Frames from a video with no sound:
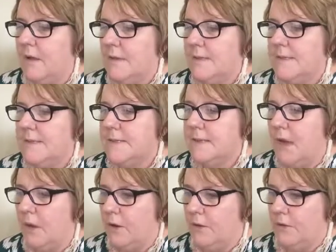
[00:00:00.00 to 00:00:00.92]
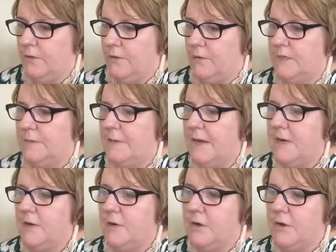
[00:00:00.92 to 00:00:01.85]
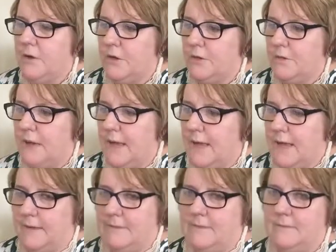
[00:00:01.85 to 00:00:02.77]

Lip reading: So, depending on who you are,